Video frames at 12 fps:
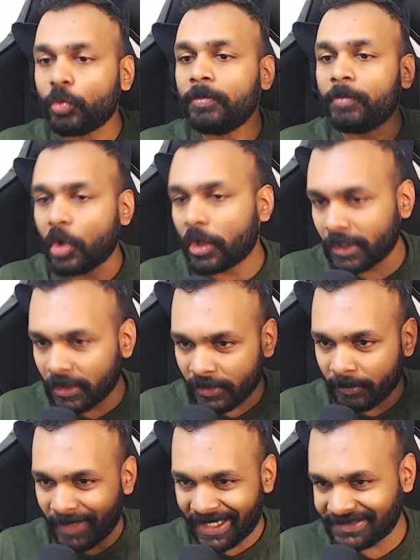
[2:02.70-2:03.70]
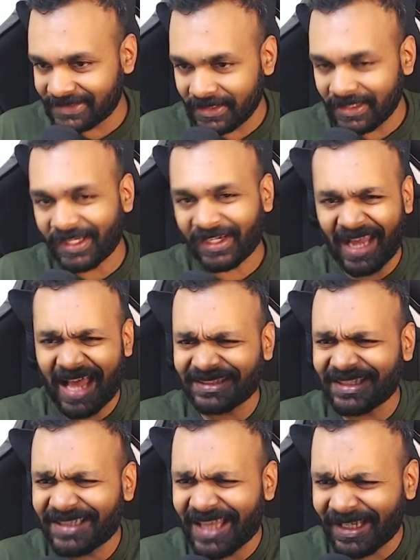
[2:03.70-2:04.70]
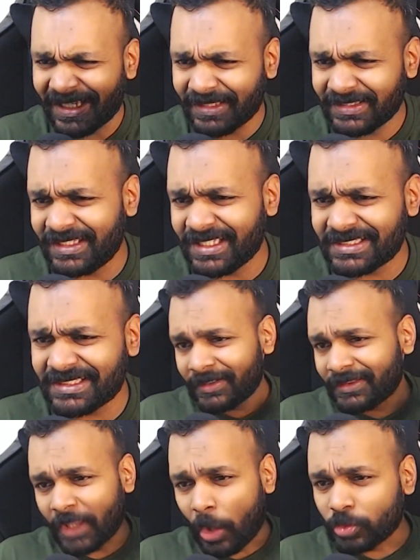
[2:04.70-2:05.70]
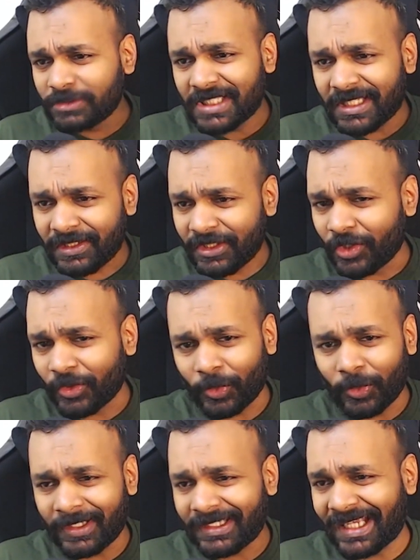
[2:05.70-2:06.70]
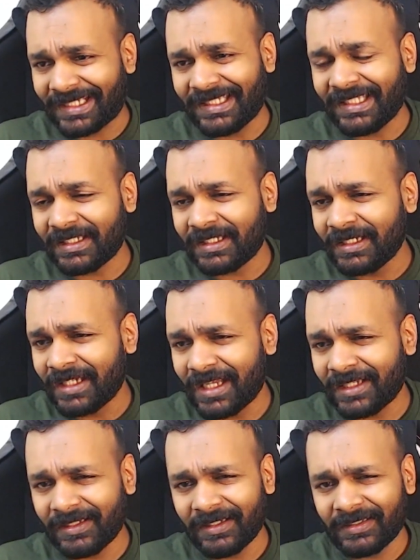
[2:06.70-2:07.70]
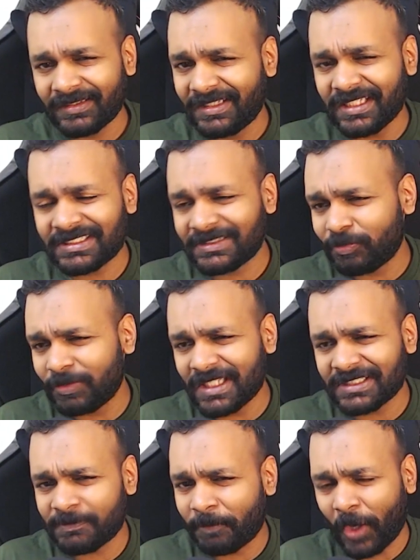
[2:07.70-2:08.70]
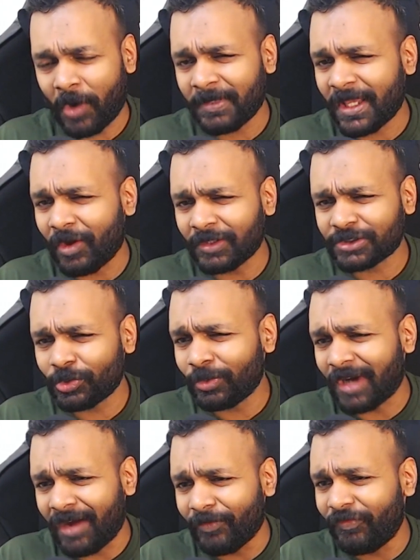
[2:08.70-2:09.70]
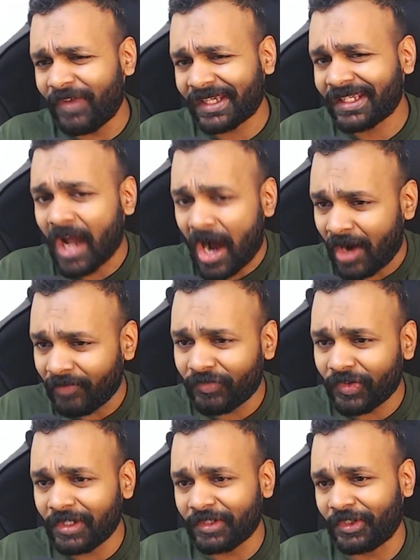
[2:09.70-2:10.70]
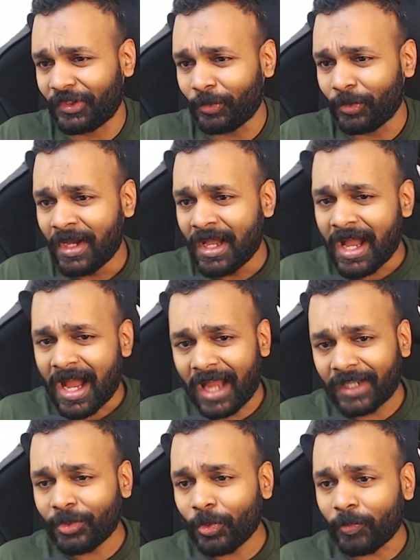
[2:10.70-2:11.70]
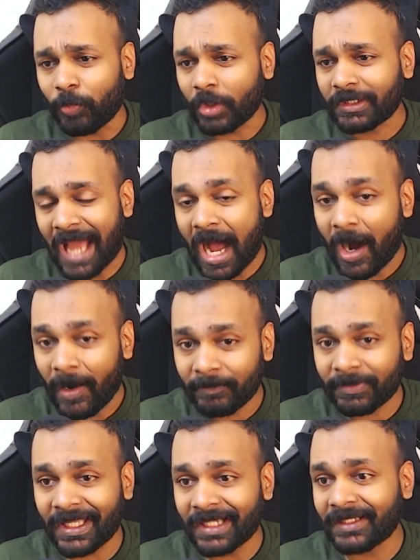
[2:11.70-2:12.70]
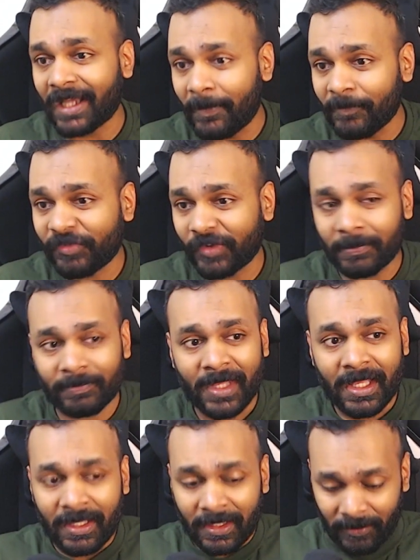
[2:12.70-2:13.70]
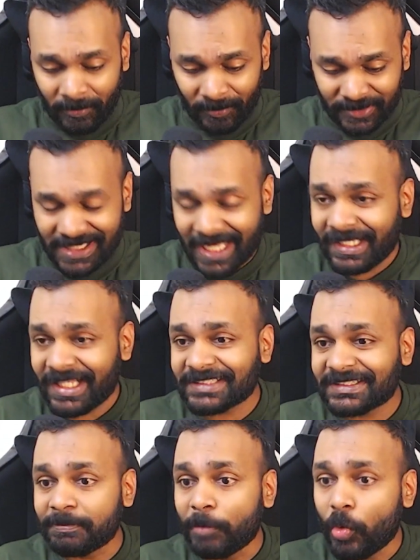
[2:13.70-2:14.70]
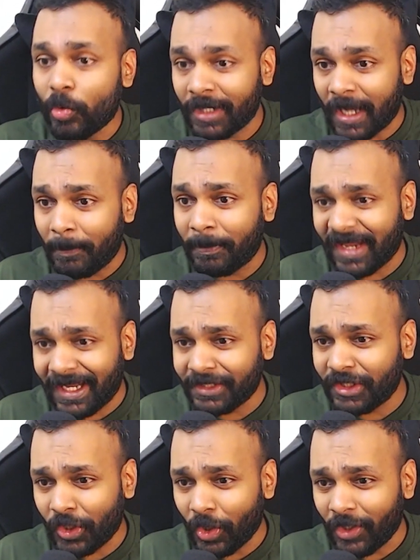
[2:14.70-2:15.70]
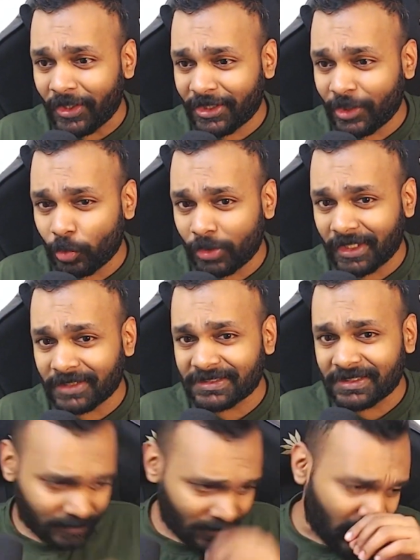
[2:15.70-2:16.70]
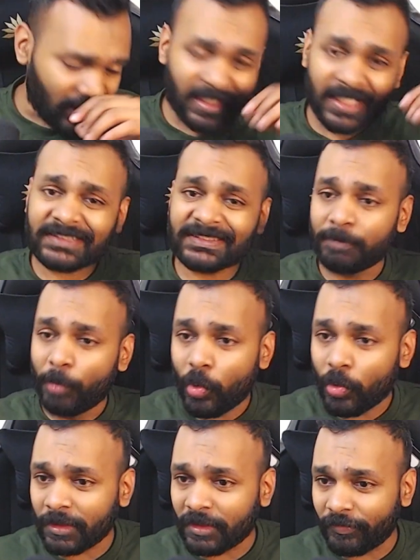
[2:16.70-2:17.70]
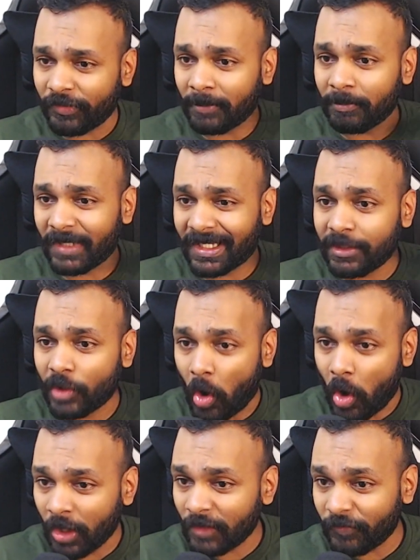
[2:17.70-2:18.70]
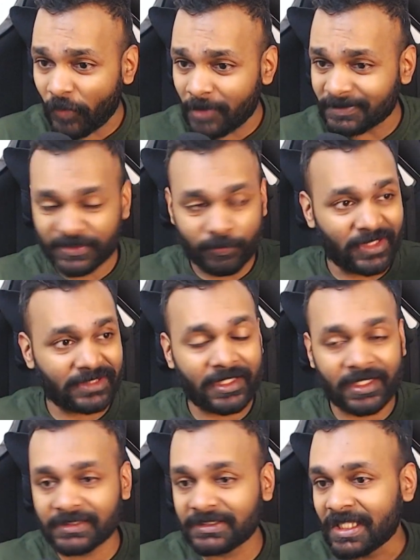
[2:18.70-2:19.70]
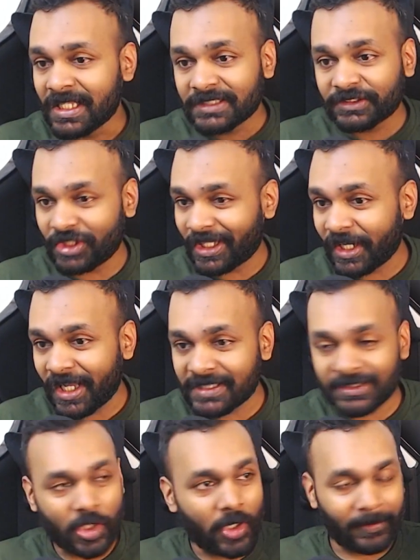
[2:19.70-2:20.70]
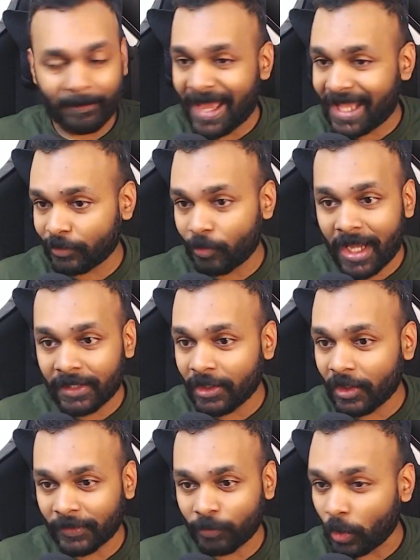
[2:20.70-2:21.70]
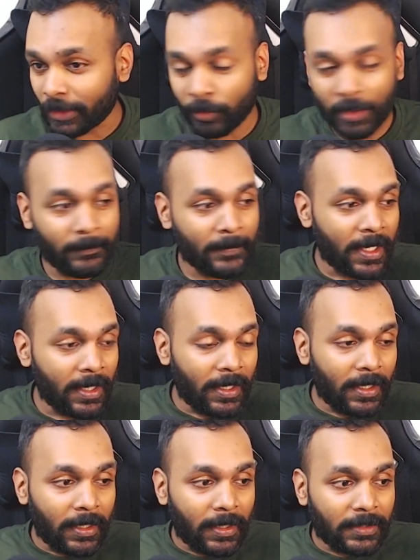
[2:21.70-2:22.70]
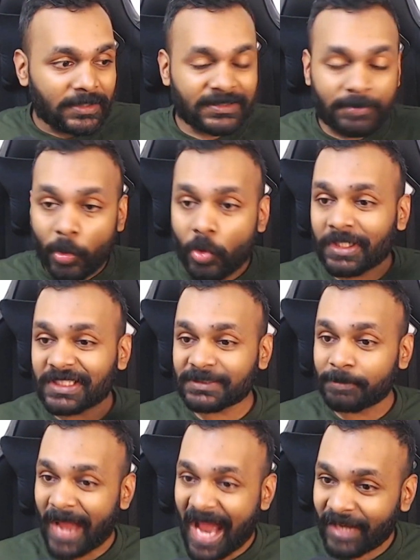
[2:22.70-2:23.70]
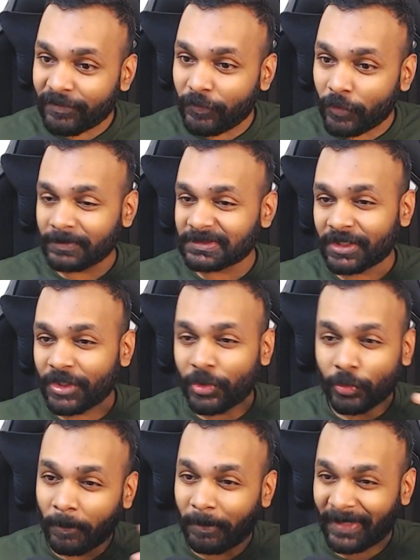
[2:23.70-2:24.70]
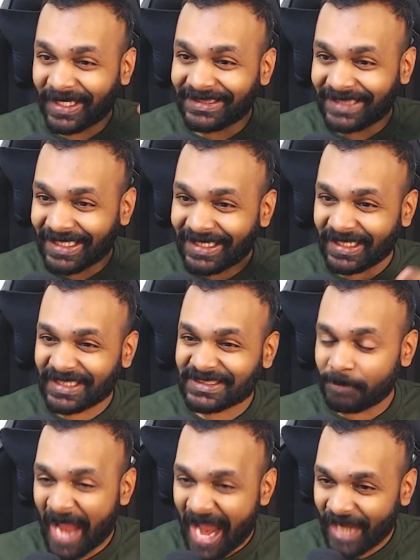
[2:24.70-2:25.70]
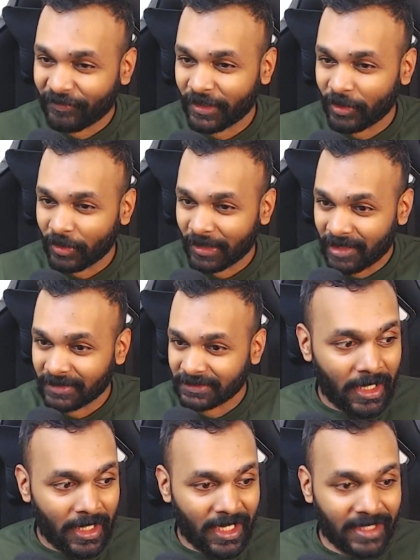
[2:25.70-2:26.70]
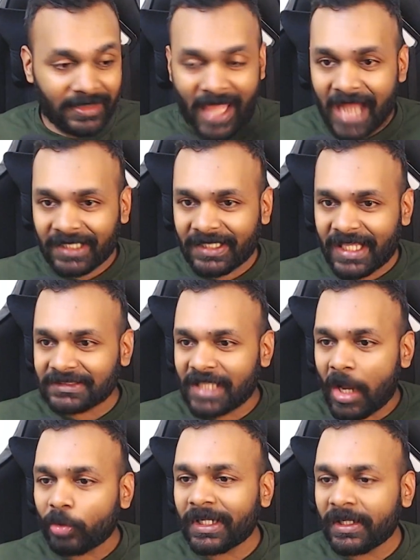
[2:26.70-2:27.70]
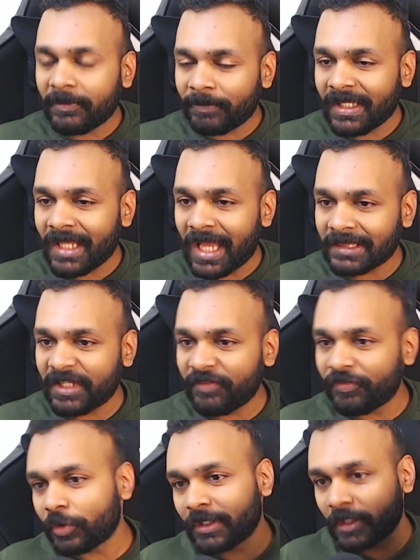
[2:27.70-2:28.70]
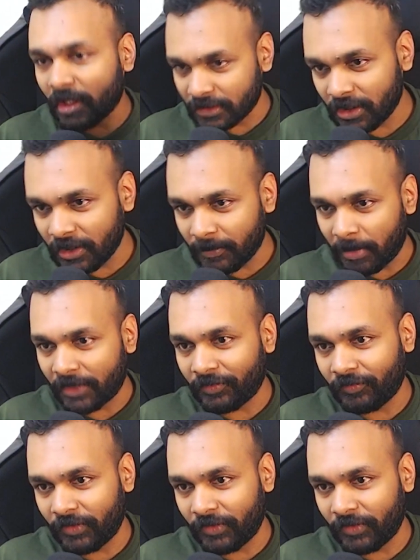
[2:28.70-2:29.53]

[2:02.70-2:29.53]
modern medicine rather than this thousand year old technique. And this is probably also very harmful to you. I know what harm can come from sending smoke up into your uterus like smoke from in all forms whether it's cigarettes or marijuana or whatever smoke is bad for you to breathe in, it's bad for your lungs. In that case, how can it be healthy for another part of your